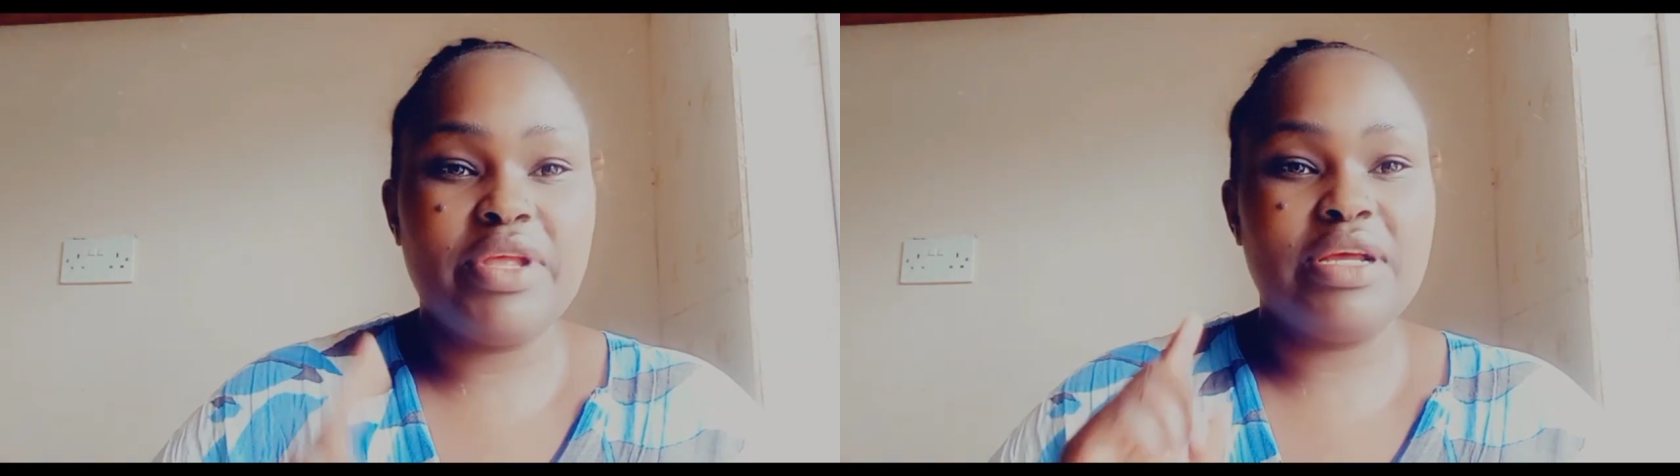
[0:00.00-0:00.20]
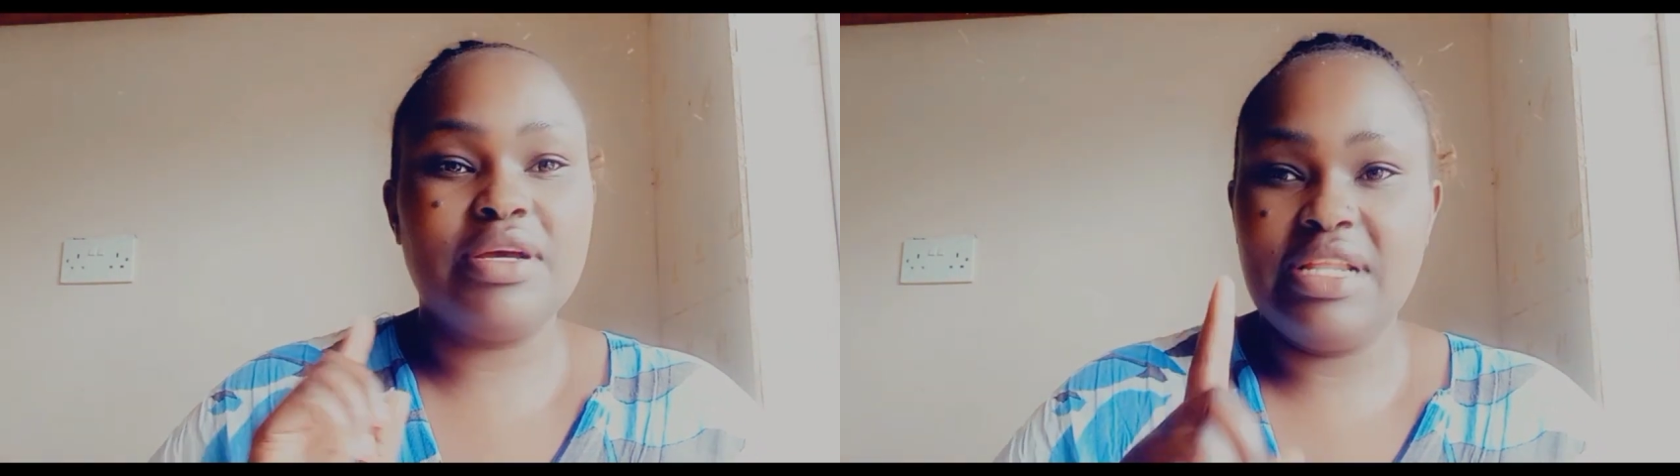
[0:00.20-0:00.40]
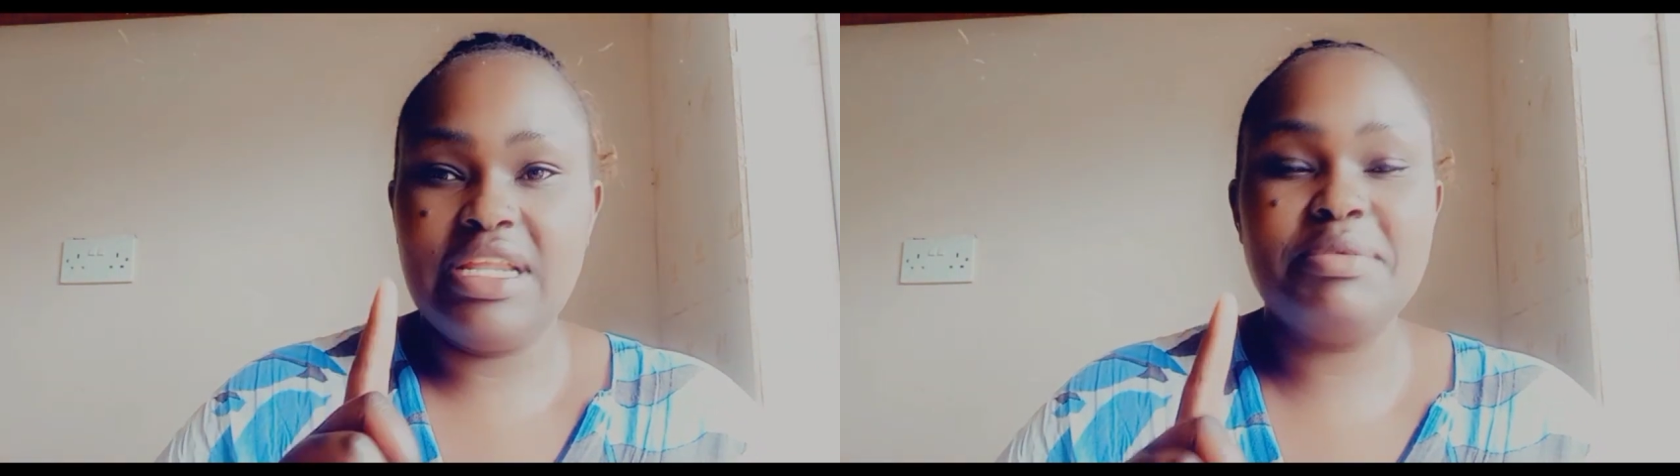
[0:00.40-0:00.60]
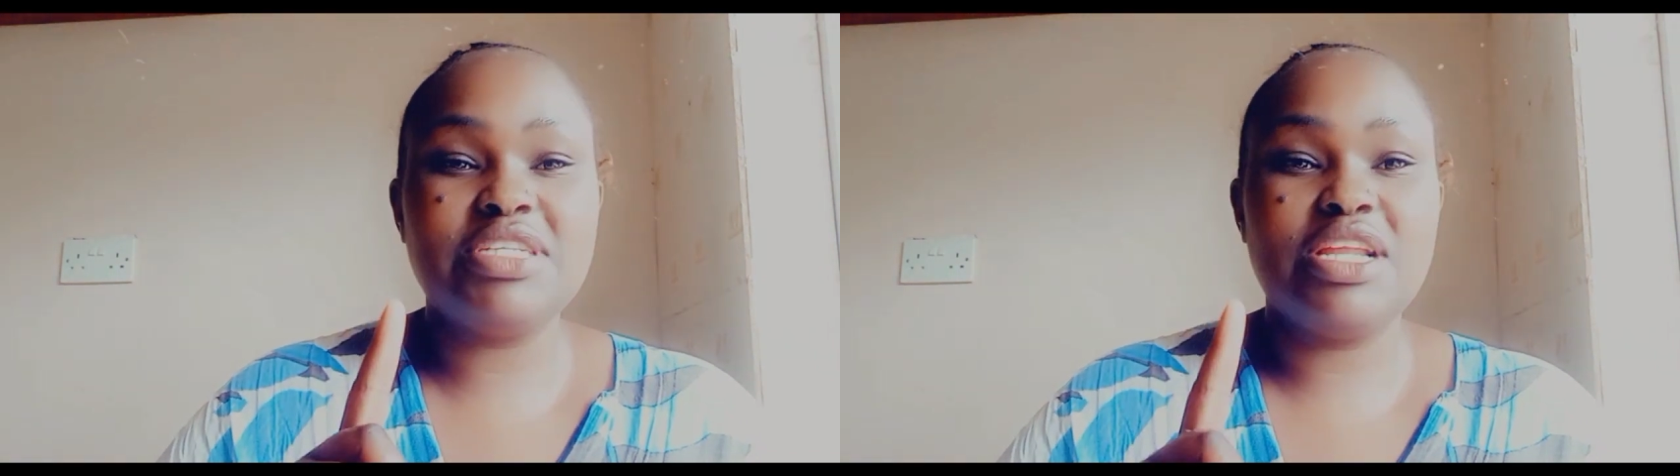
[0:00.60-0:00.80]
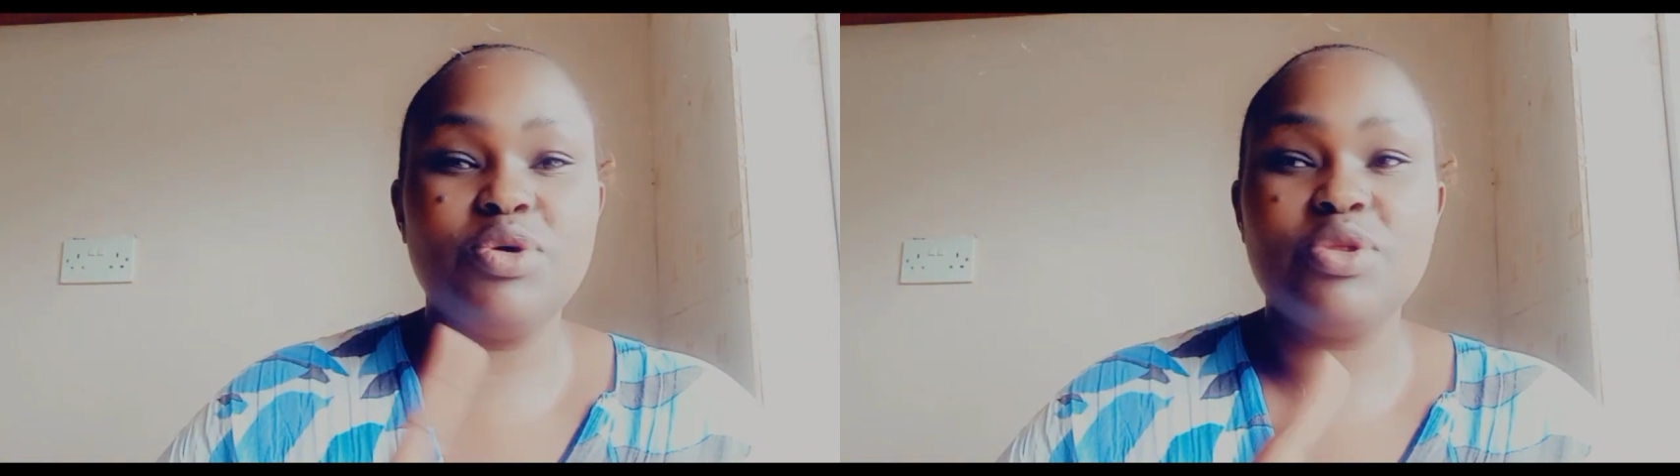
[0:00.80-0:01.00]
let me tell
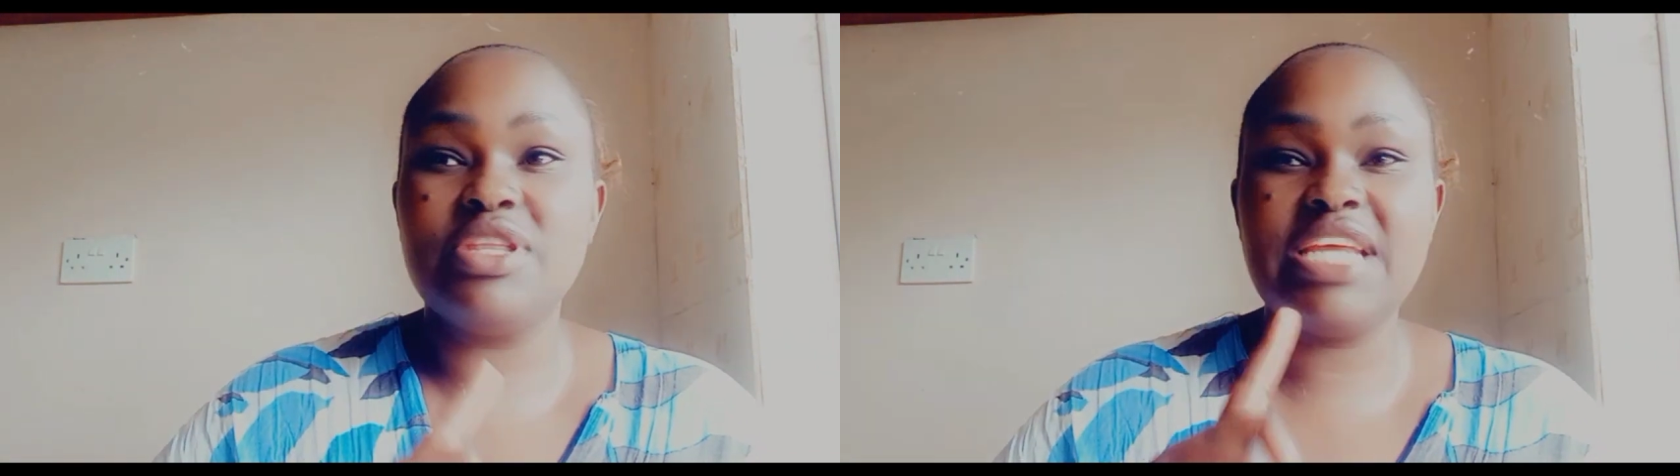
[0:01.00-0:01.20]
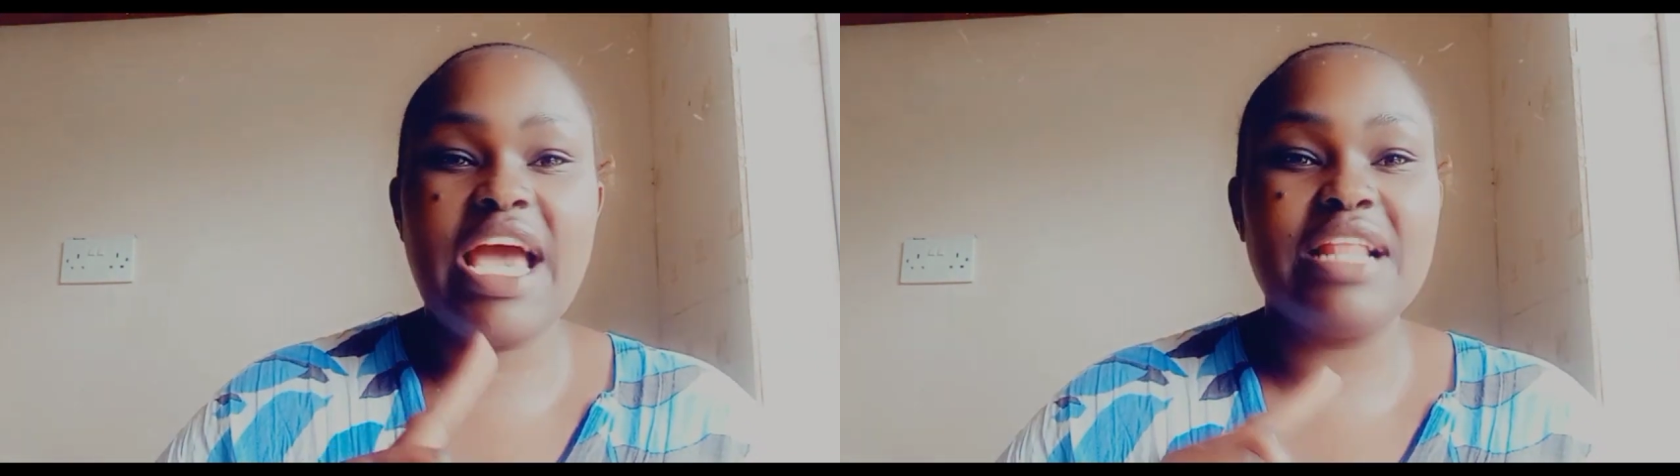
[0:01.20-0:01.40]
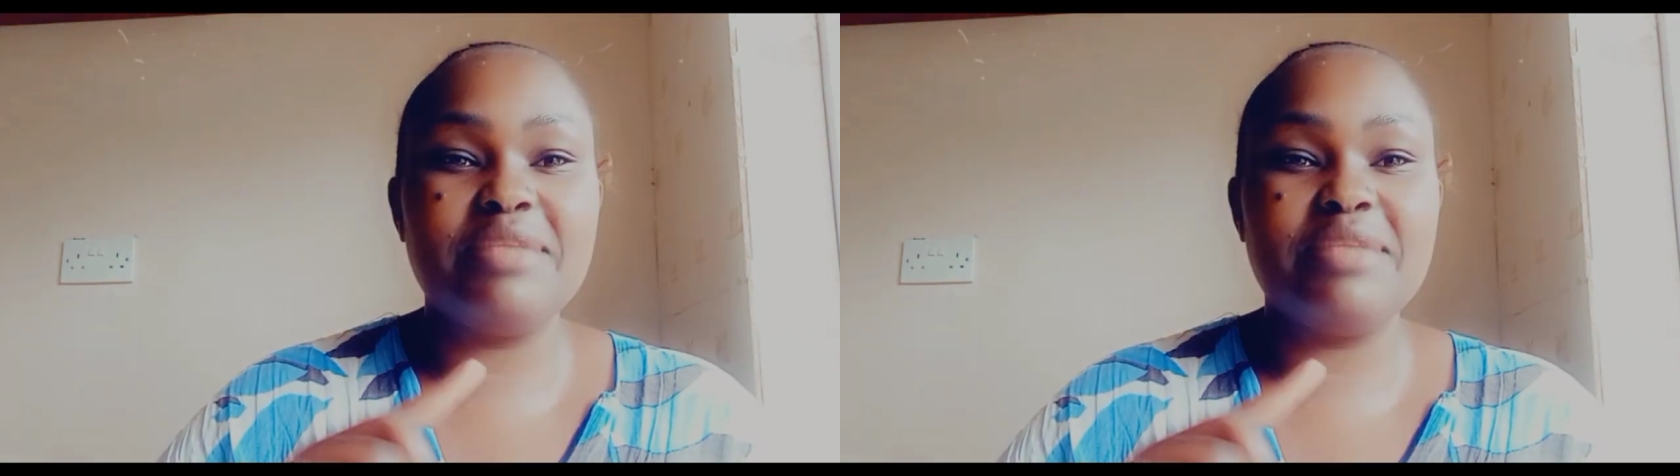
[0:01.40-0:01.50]
you, the day I'll